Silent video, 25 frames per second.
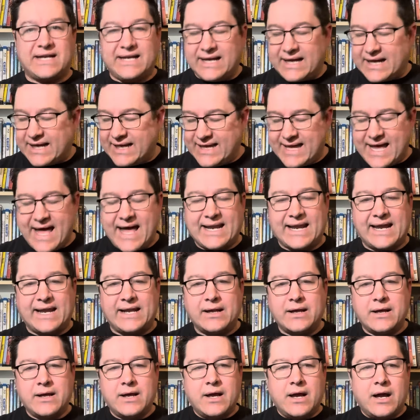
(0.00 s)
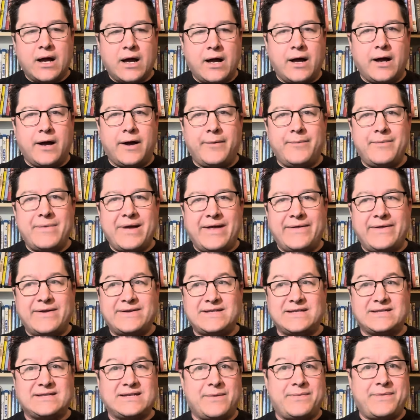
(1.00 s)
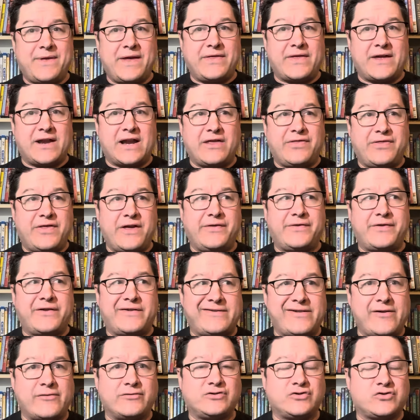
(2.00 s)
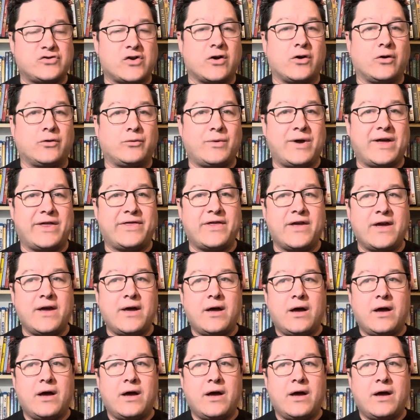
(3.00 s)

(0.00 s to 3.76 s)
I get it. And this is something that I think the show struggled with